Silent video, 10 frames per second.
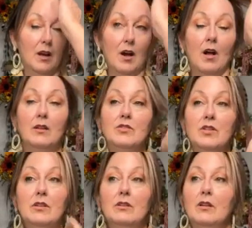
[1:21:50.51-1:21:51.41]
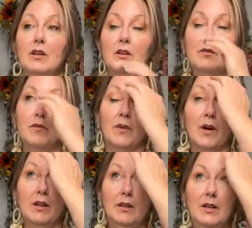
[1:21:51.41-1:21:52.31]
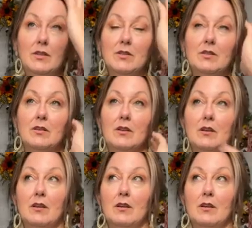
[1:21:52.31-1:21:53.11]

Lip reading: collagen for at least